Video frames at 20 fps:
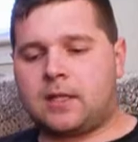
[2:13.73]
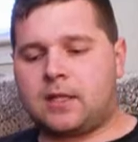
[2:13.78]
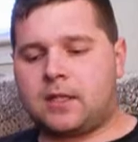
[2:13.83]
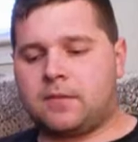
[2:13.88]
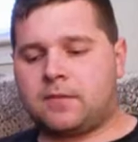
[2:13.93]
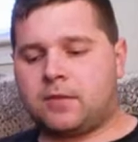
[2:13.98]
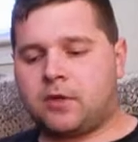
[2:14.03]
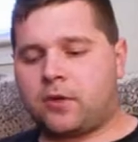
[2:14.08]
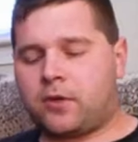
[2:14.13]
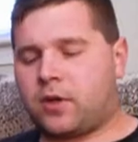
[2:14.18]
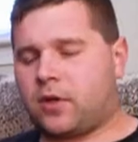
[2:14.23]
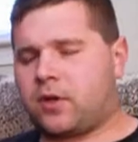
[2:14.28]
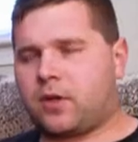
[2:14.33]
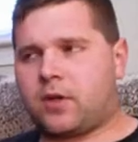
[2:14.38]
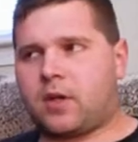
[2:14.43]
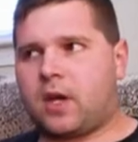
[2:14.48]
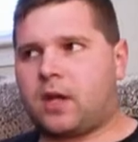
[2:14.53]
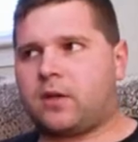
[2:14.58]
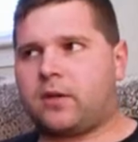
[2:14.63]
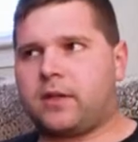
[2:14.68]
even though I
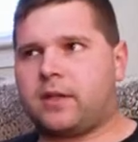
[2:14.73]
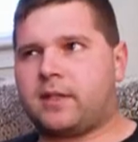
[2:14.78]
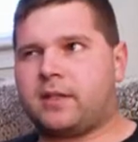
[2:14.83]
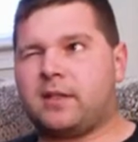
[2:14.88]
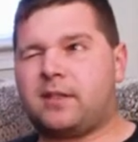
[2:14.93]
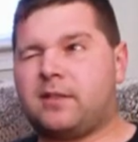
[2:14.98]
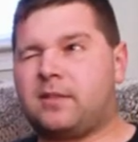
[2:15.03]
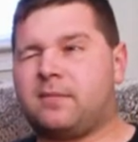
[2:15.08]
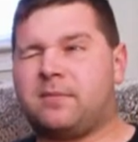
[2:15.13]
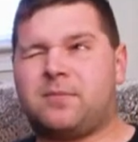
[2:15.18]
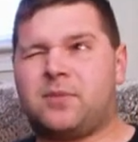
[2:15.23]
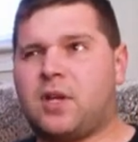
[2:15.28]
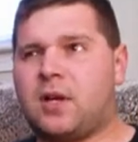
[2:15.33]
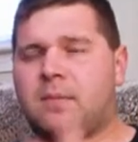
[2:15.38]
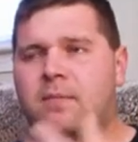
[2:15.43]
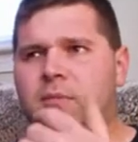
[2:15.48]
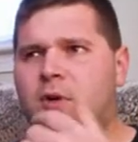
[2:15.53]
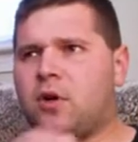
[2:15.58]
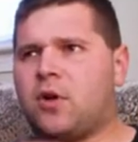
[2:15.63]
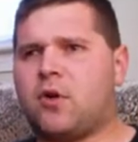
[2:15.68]
already got, like,
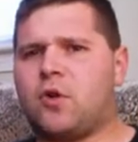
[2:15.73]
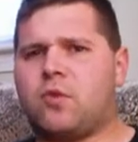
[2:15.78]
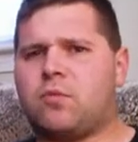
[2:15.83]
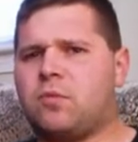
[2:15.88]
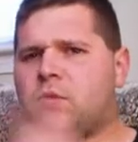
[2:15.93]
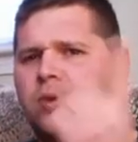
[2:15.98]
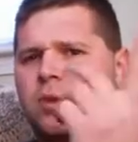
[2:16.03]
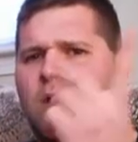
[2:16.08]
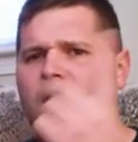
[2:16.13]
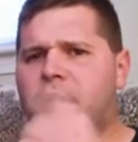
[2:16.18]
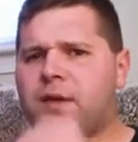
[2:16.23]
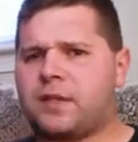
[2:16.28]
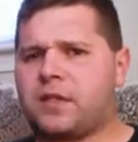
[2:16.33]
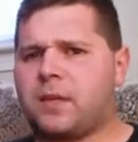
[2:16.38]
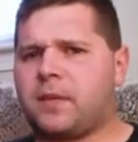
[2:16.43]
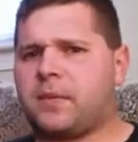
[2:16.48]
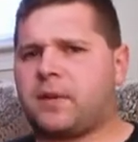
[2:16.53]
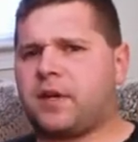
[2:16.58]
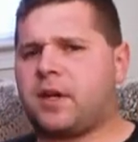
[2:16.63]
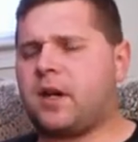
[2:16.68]
Dumbo, Mulan
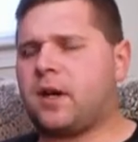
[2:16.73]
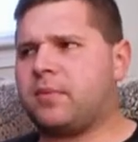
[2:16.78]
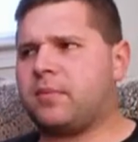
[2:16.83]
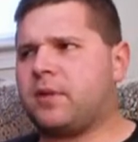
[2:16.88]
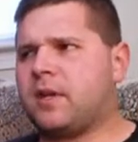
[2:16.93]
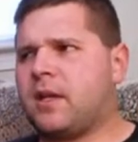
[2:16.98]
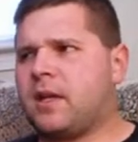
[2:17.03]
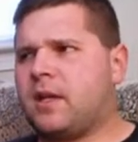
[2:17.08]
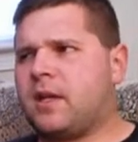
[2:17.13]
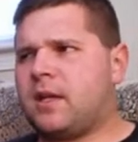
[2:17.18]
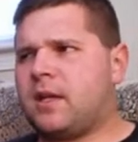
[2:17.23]
coming up.